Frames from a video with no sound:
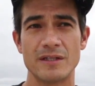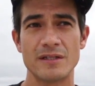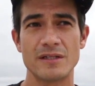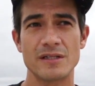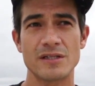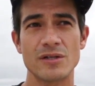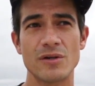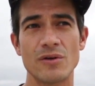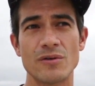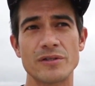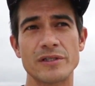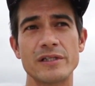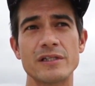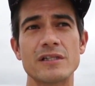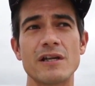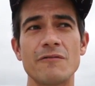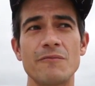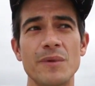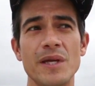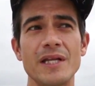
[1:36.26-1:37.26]
So
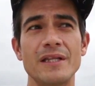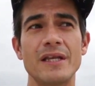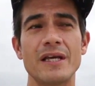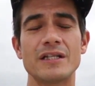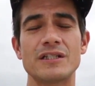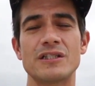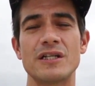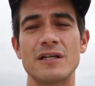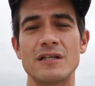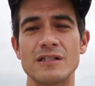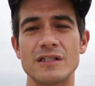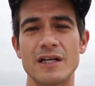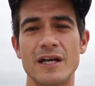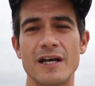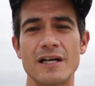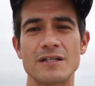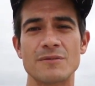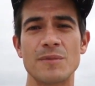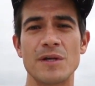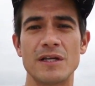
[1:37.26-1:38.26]
since I've made that change, it
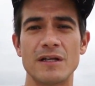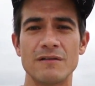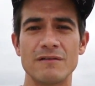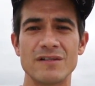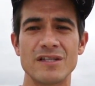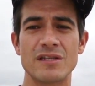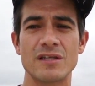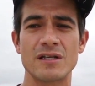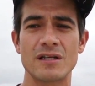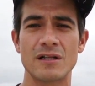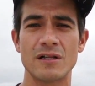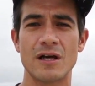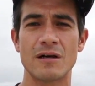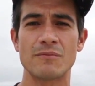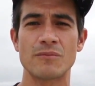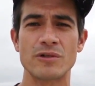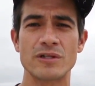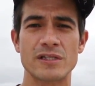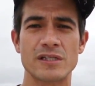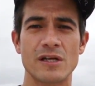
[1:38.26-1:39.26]
has made everything a lot
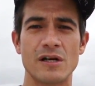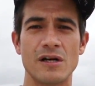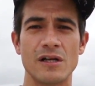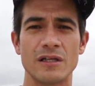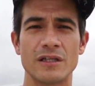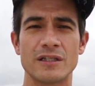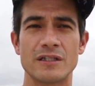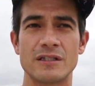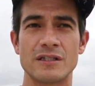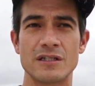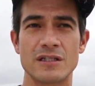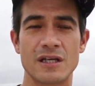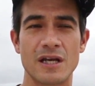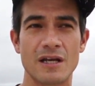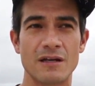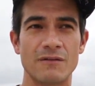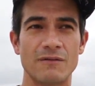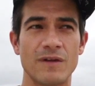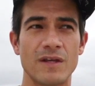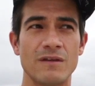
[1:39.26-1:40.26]
more solid and just
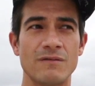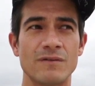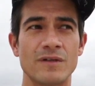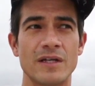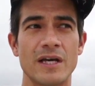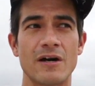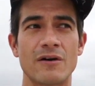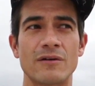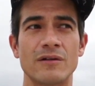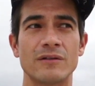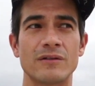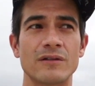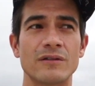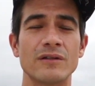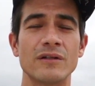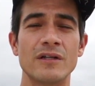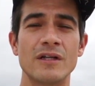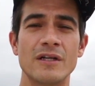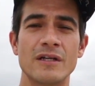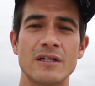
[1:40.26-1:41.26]
kind of evened out a
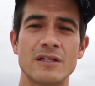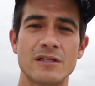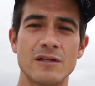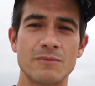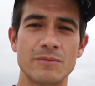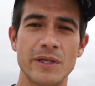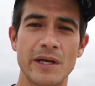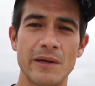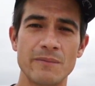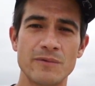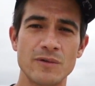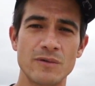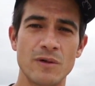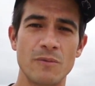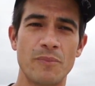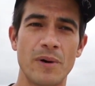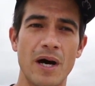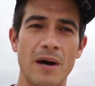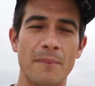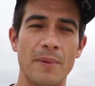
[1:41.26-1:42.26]
little. Sometimes when you
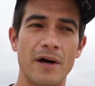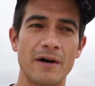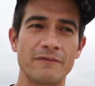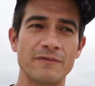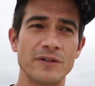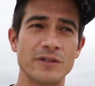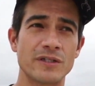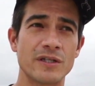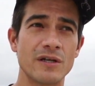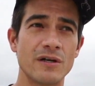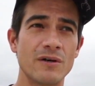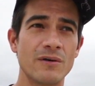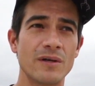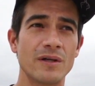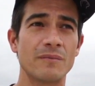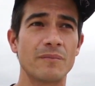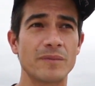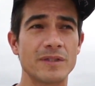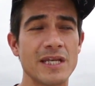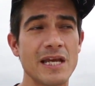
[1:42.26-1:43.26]
pop off your toe,
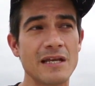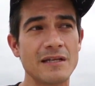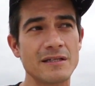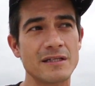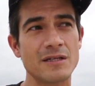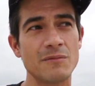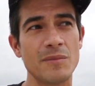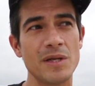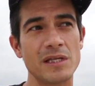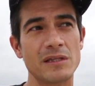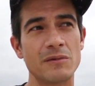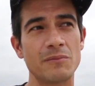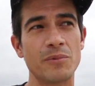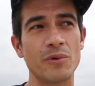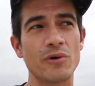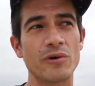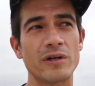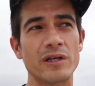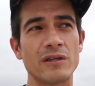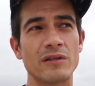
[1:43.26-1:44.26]
it tends to make the
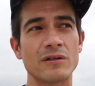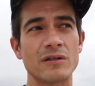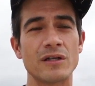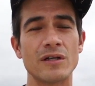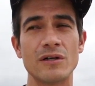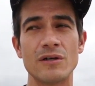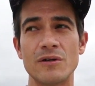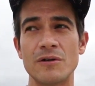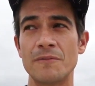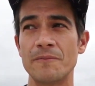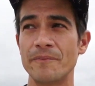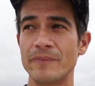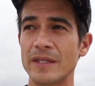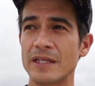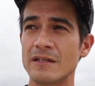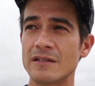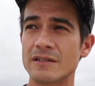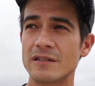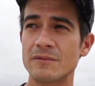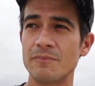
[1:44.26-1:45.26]
board either go
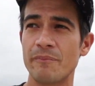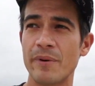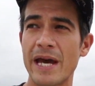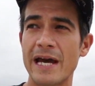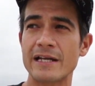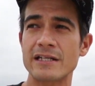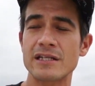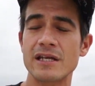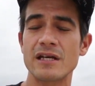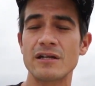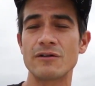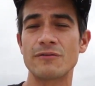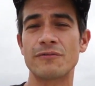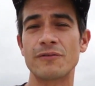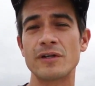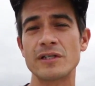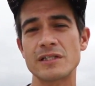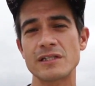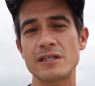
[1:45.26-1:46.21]
backside or front